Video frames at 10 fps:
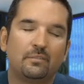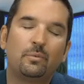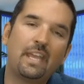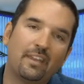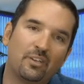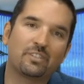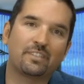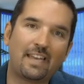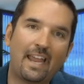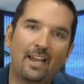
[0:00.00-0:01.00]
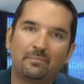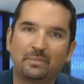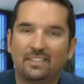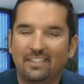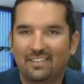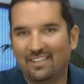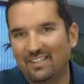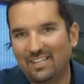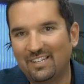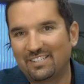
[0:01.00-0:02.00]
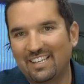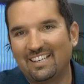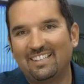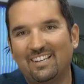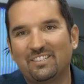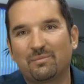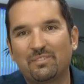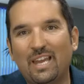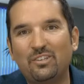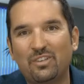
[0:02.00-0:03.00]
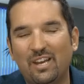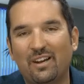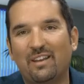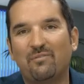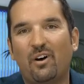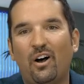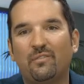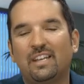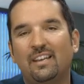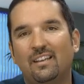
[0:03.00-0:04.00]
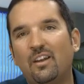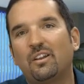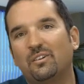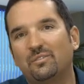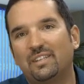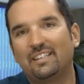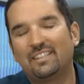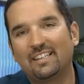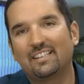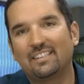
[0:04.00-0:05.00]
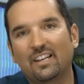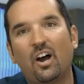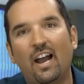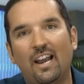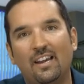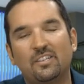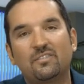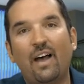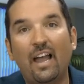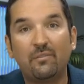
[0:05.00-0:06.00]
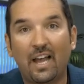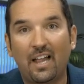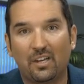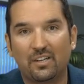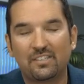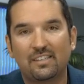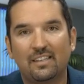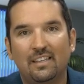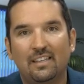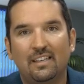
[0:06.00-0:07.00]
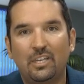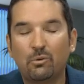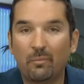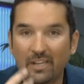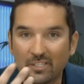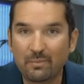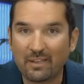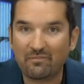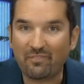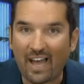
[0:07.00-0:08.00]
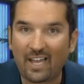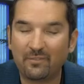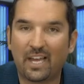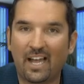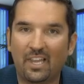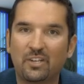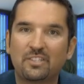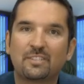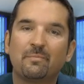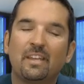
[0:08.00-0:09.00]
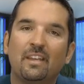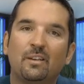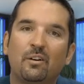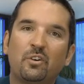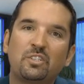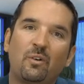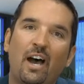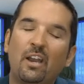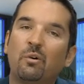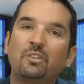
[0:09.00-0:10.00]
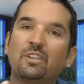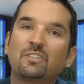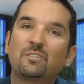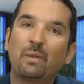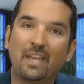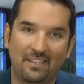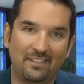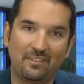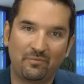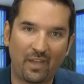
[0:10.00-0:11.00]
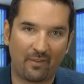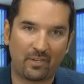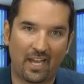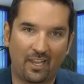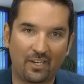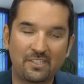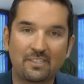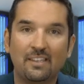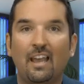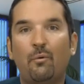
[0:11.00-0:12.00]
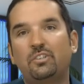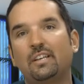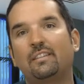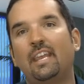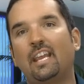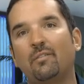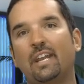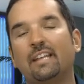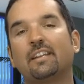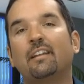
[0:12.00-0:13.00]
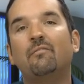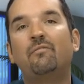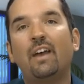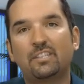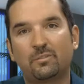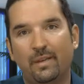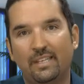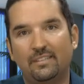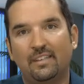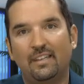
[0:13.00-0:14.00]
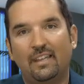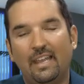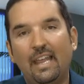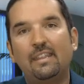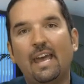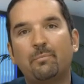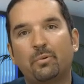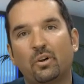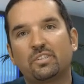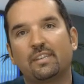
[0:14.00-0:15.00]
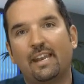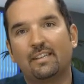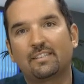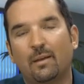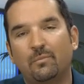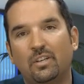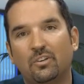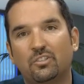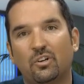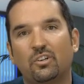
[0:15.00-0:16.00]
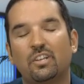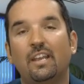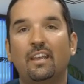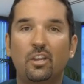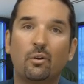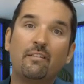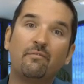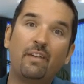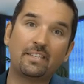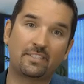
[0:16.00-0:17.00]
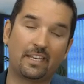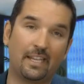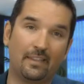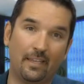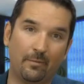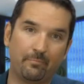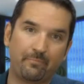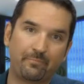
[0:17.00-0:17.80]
Well, yeah, there's a stamp. There's some stationery involved. No, the card, it's $5. You want me to spend $5? Well, first of all, I don't want you to spend $5. I want you to think of it as an investment in that person that has come to your church. You're investing in them.